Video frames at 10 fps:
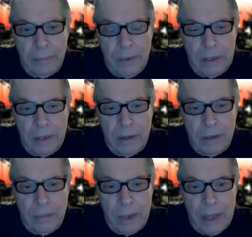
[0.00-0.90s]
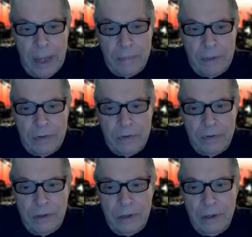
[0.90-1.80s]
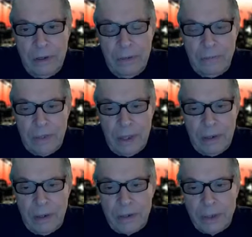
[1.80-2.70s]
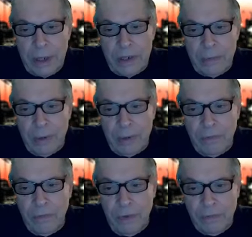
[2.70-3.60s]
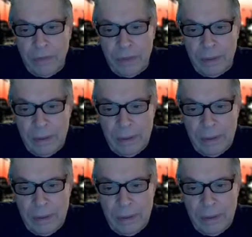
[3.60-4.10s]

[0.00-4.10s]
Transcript: depending on what happens on January 5th.